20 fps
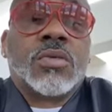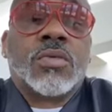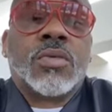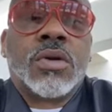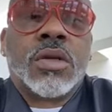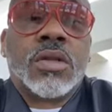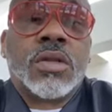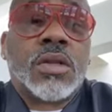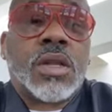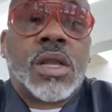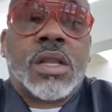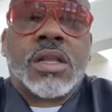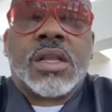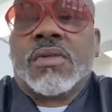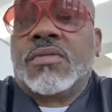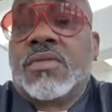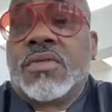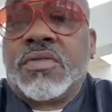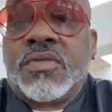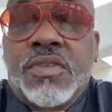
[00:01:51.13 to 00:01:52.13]
of what, I
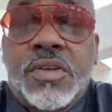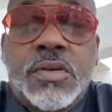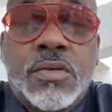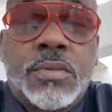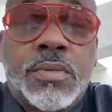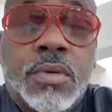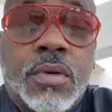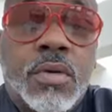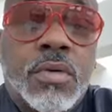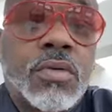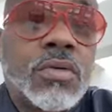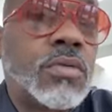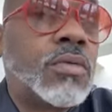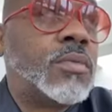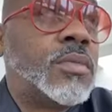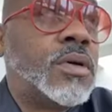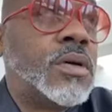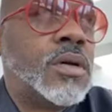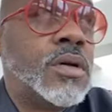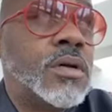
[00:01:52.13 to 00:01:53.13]
never feel broke
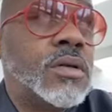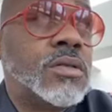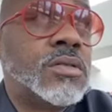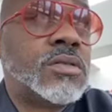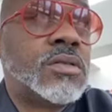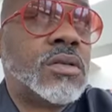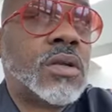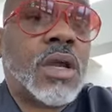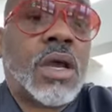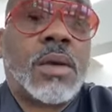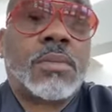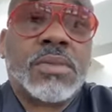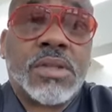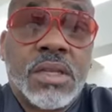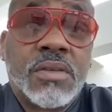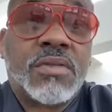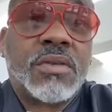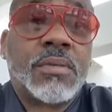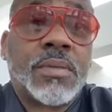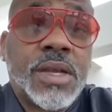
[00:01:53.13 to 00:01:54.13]
because I'm
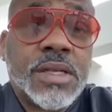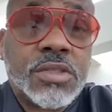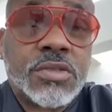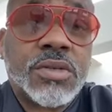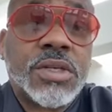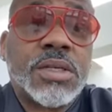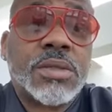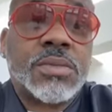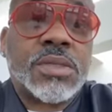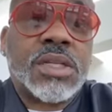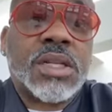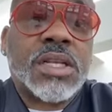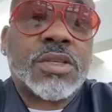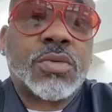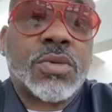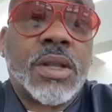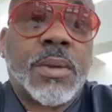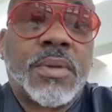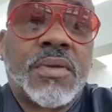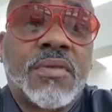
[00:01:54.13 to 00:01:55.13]
living my dreams and that's
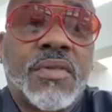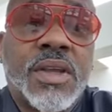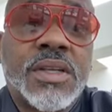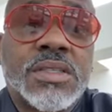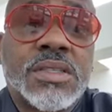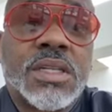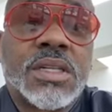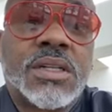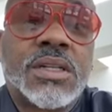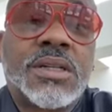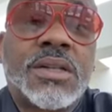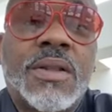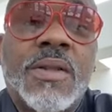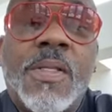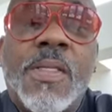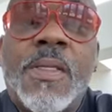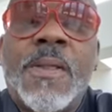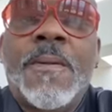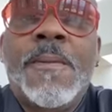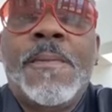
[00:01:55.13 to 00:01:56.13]
what I'm invested in.
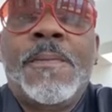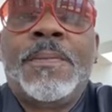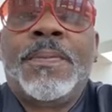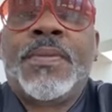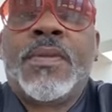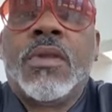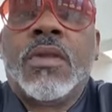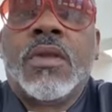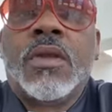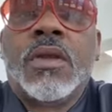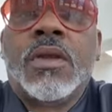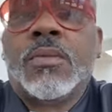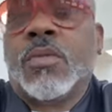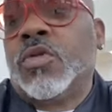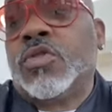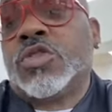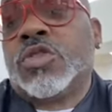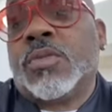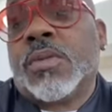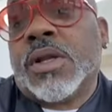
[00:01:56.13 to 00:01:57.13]
And
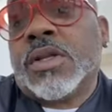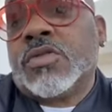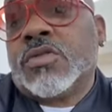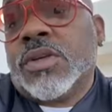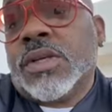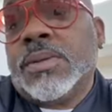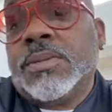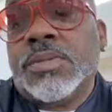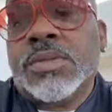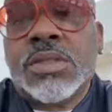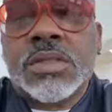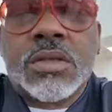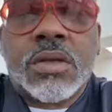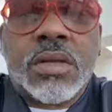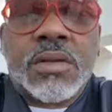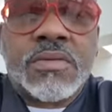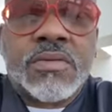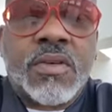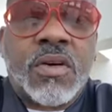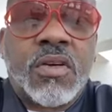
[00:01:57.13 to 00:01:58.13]
most of my dreams
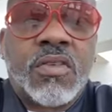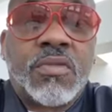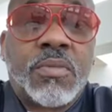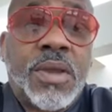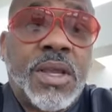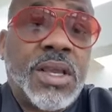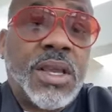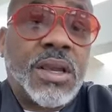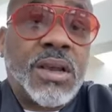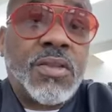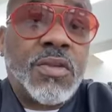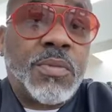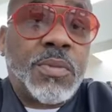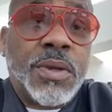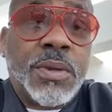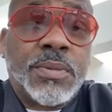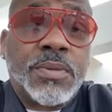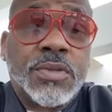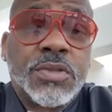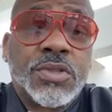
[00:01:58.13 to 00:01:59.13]
involve making other
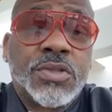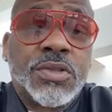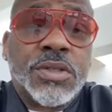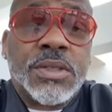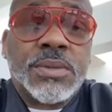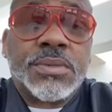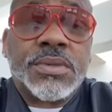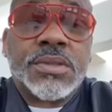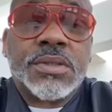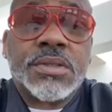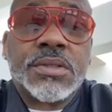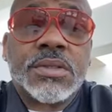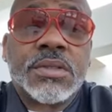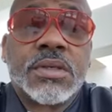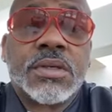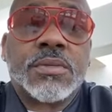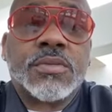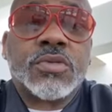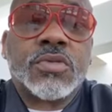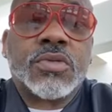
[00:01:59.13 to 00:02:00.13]
people's dreams
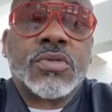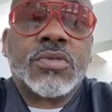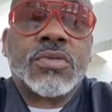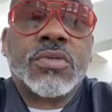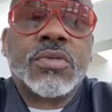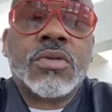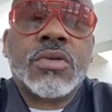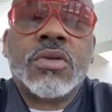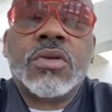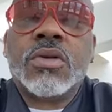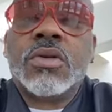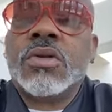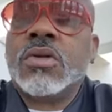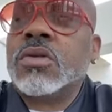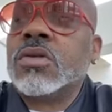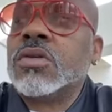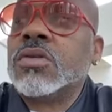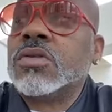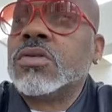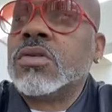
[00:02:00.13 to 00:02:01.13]
come true.
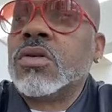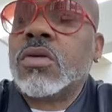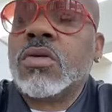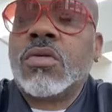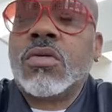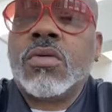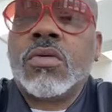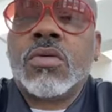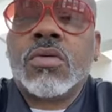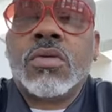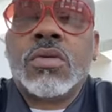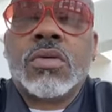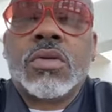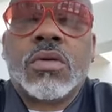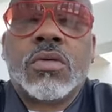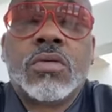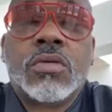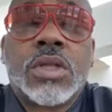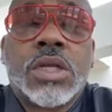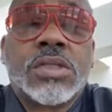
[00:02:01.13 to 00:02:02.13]
So, you
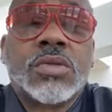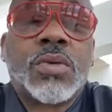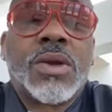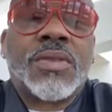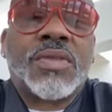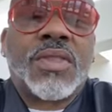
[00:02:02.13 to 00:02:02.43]
know, that's why